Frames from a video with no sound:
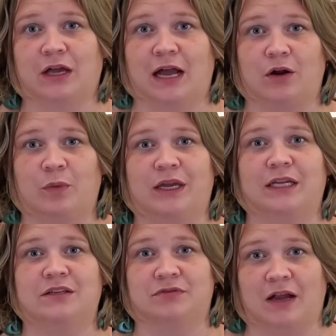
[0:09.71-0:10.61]
How do we
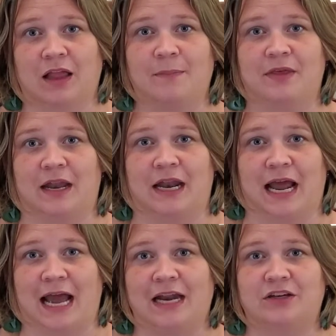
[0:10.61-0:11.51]
develop an
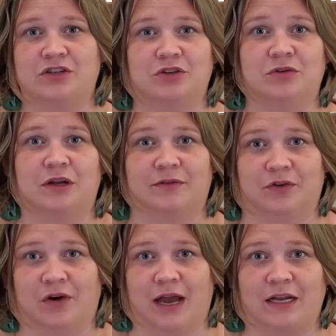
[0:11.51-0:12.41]
attitude of
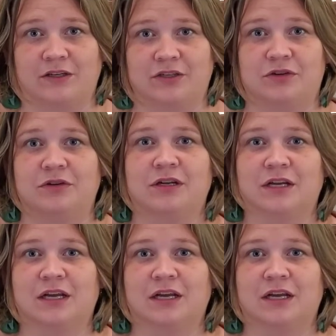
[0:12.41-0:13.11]
gratitude